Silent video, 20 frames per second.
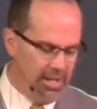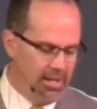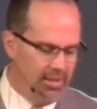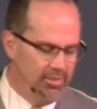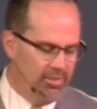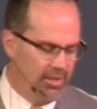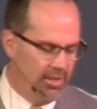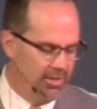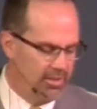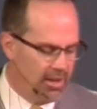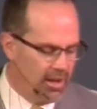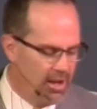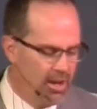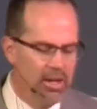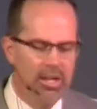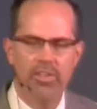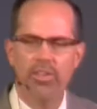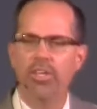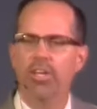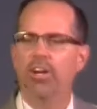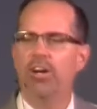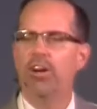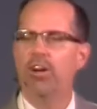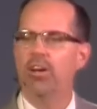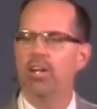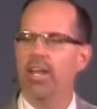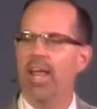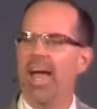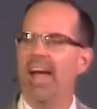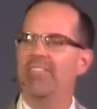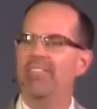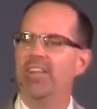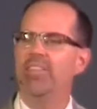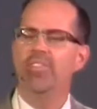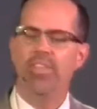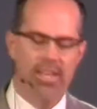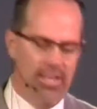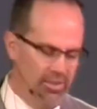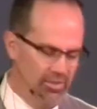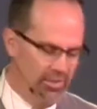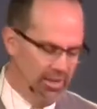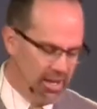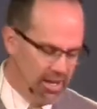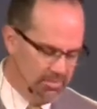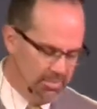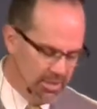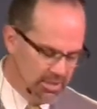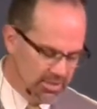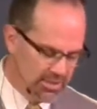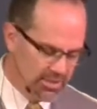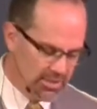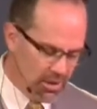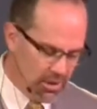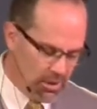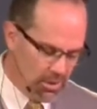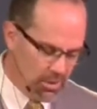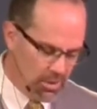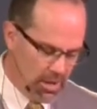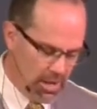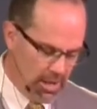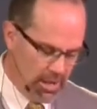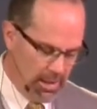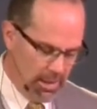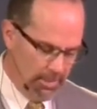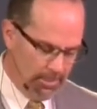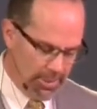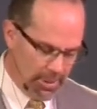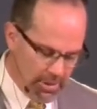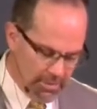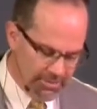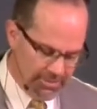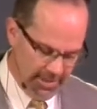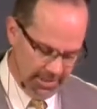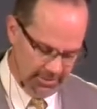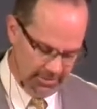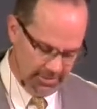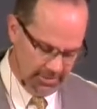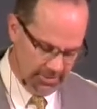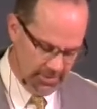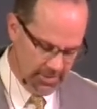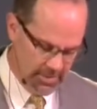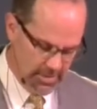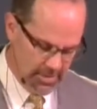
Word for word: kids and a dog in the yard, and everything is going to be so perfect.